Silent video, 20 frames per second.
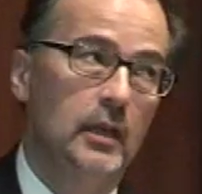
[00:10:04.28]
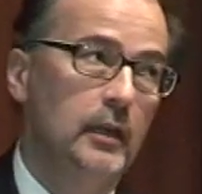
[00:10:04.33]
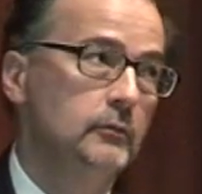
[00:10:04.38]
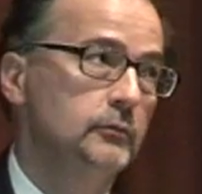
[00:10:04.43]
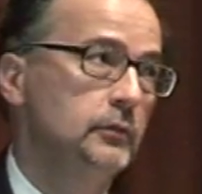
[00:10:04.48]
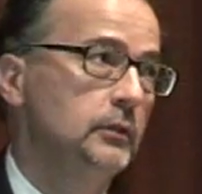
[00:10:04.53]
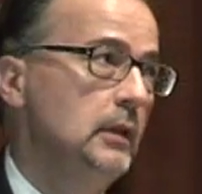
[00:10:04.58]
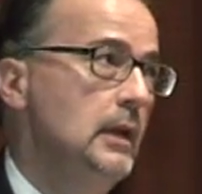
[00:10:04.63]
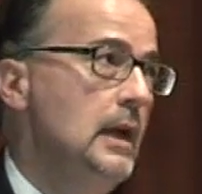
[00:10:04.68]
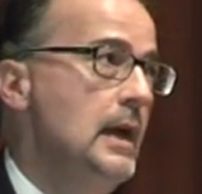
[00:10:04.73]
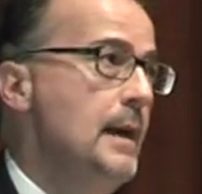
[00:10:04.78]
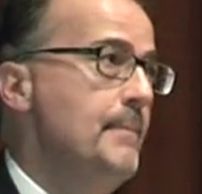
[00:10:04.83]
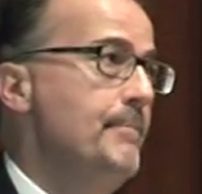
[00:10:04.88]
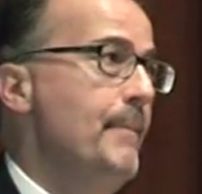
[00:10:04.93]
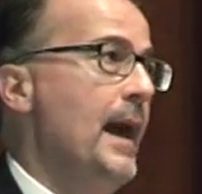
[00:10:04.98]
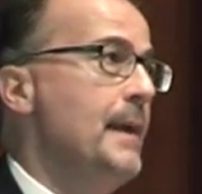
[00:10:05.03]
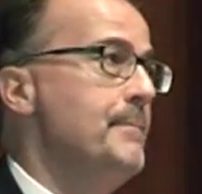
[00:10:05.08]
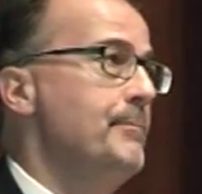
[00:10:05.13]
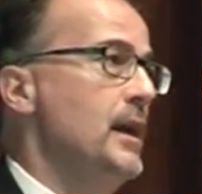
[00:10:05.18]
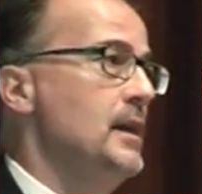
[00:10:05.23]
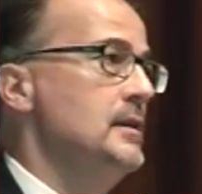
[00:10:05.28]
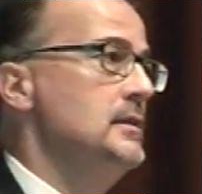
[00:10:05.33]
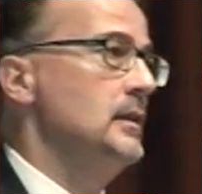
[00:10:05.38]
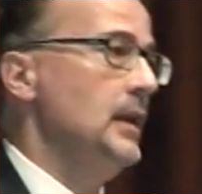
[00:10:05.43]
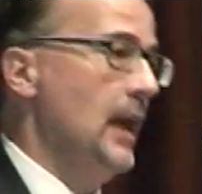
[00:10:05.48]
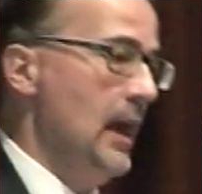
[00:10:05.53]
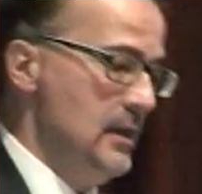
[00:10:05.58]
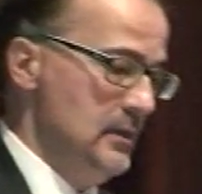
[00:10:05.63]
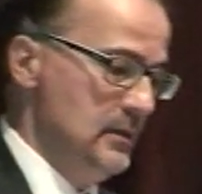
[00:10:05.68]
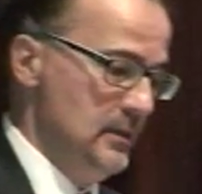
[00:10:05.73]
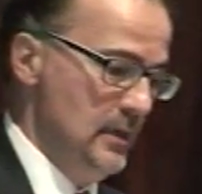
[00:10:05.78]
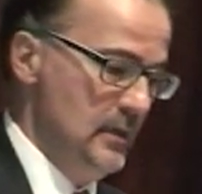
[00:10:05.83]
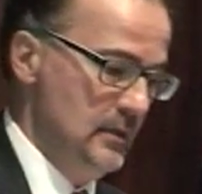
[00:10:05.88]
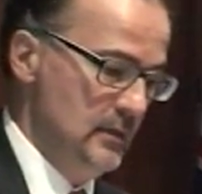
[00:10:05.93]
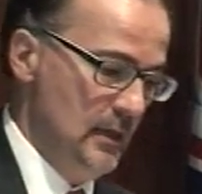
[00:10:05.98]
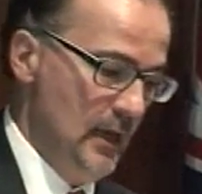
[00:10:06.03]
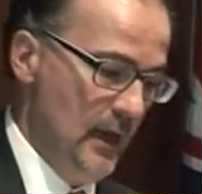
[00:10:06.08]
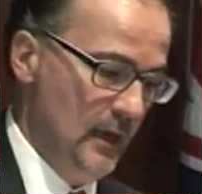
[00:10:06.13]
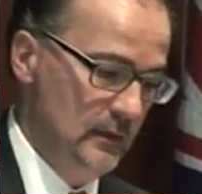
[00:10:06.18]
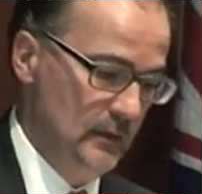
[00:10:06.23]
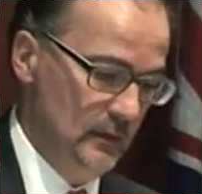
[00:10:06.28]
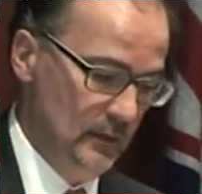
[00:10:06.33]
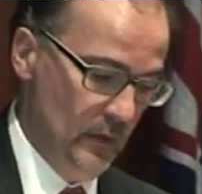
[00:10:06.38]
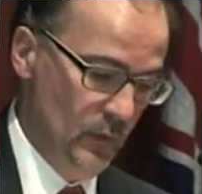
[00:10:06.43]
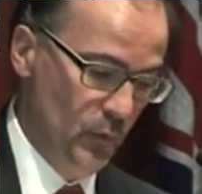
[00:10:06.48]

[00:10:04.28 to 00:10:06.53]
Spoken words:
General, my best guess is that